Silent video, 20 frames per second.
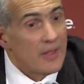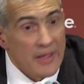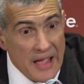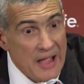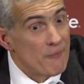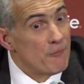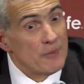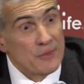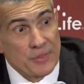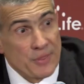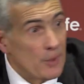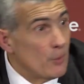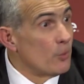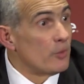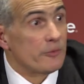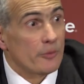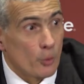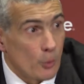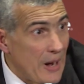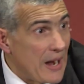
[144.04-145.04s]
everything
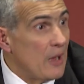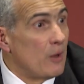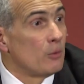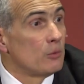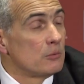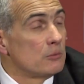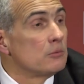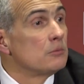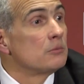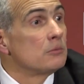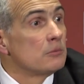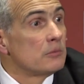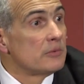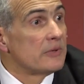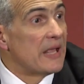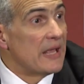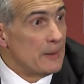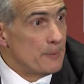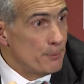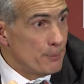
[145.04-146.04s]
was around
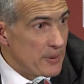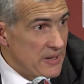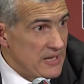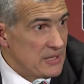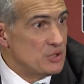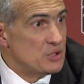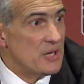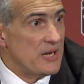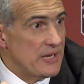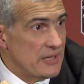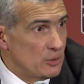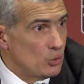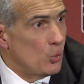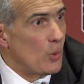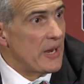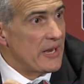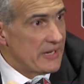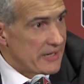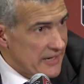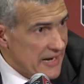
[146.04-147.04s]
getting PJ and
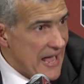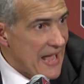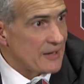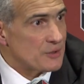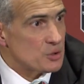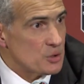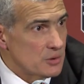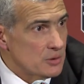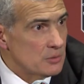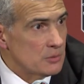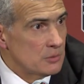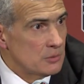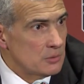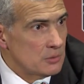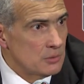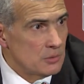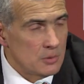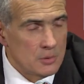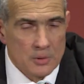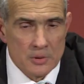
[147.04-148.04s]
Dwayne in action.
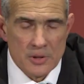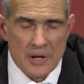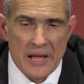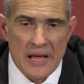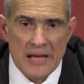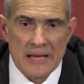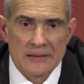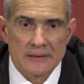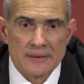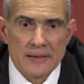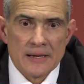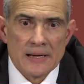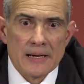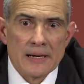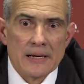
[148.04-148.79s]
And